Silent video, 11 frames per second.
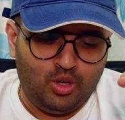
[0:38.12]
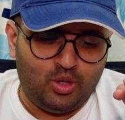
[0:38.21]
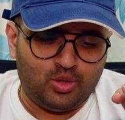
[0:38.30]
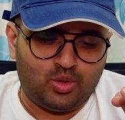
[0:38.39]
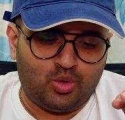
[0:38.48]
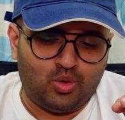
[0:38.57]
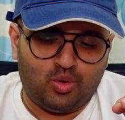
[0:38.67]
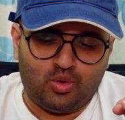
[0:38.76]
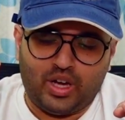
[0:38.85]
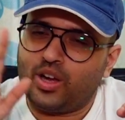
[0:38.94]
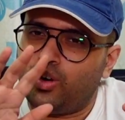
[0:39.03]

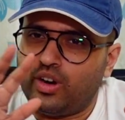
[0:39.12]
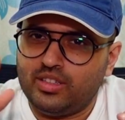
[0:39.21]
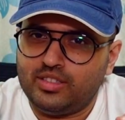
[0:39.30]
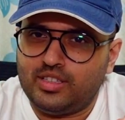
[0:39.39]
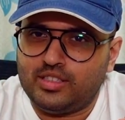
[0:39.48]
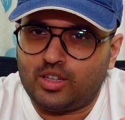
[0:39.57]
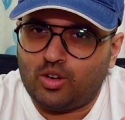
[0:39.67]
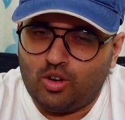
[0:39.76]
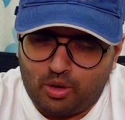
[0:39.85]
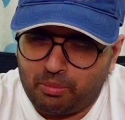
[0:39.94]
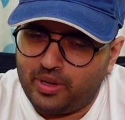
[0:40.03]
So I got this as a
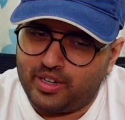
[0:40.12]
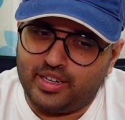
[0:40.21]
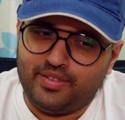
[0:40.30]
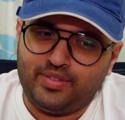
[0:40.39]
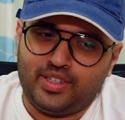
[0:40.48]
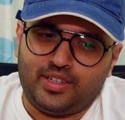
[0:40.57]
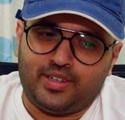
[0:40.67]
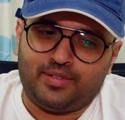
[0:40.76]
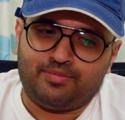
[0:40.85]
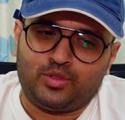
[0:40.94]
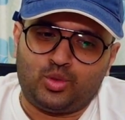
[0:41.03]
corporate gift.
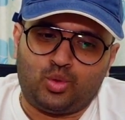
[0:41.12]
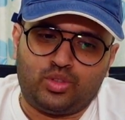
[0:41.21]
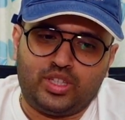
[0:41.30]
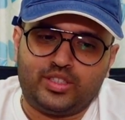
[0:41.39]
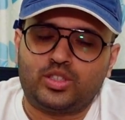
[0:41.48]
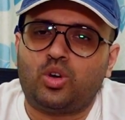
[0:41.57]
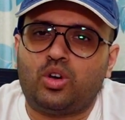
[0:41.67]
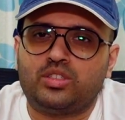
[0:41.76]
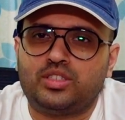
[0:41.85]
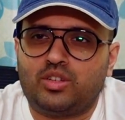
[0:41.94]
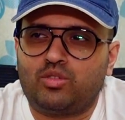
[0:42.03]
So this
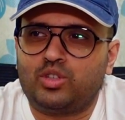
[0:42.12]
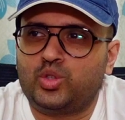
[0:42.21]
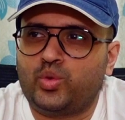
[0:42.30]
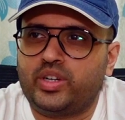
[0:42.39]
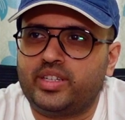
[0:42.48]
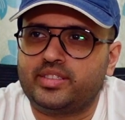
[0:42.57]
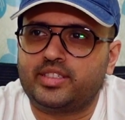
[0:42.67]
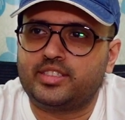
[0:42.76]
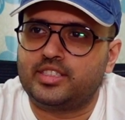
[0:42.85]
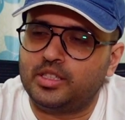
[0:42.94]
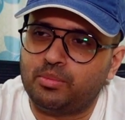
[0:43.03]
costs around
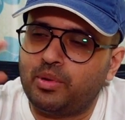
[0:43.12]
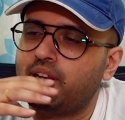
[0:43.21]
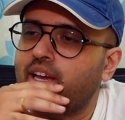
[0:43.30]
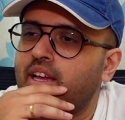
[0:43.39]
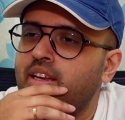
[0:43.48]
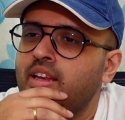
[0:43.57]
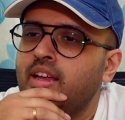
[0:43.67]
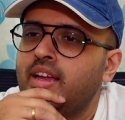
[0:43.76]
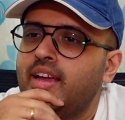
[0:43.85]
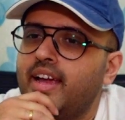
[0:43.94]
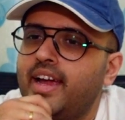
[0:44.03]
26,999,
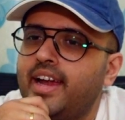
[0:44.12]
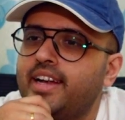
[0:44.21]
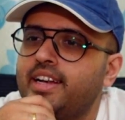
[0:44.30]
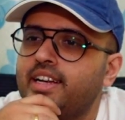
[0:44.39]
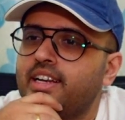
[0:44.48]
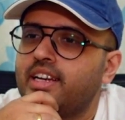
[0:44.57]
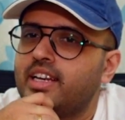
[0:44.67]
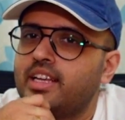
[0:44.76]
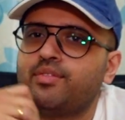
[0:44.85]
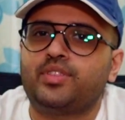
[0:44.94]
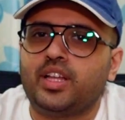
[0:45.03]
and
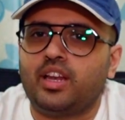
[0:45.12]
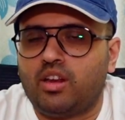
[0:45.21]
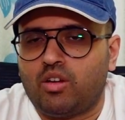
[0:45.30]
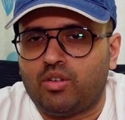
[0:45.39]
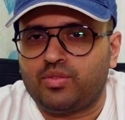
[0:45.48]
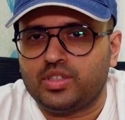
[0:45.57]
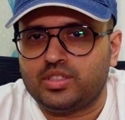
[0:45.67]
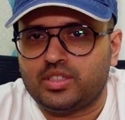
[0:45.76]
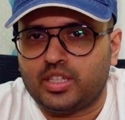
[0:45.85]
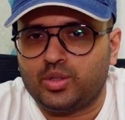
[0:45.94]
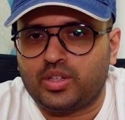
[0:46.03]
if there are offers
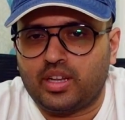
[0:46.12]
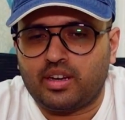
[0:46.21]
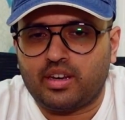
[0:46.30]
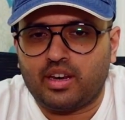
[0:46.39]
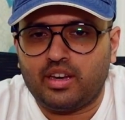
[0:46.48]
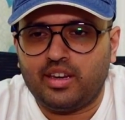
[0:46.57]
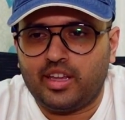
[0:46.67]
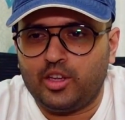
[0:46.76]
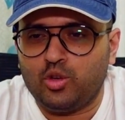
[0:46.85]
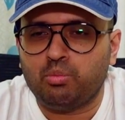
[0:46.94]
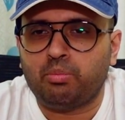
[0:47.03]
that you can run,
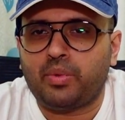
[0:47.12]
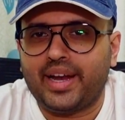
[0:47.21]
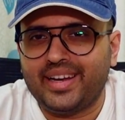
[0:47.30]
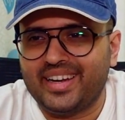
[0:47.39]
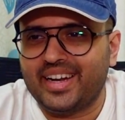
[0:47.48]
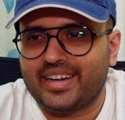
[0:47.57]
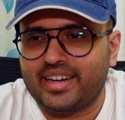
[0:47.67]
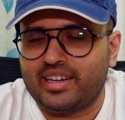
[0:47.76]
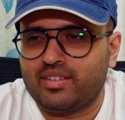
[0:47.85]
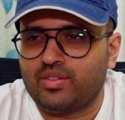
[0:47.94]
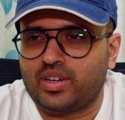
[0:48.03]
you might get
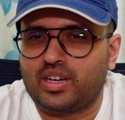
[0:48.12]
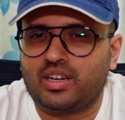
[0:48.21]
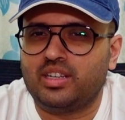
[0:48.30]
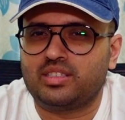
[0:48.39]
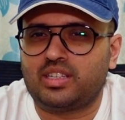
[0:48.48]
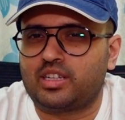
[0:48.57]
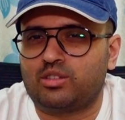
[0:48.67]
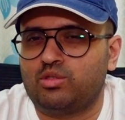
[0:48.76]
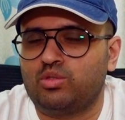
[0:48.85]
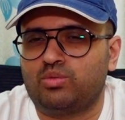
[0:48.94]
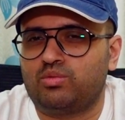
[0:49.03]
it for at least like
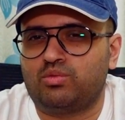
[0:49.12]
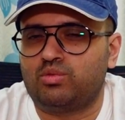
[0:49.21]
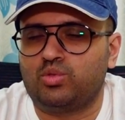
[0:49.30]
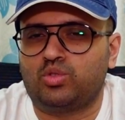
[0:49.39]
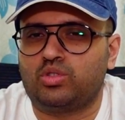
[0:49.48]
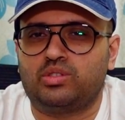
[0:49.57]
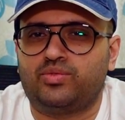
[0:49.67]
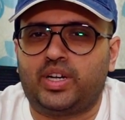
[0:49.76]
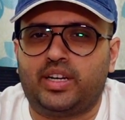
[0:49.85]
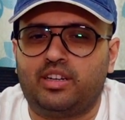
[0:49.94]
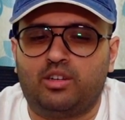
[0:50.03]

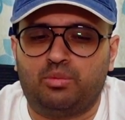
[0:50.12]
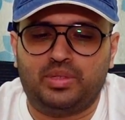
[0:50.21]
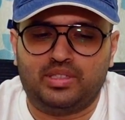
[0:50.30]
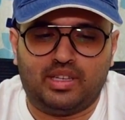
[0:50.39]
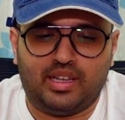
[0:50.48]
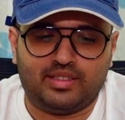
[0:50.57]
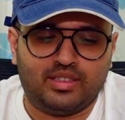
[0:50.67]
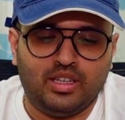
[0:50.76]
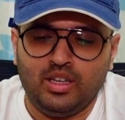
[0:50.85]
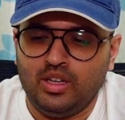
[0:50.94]
2,500 rupees less.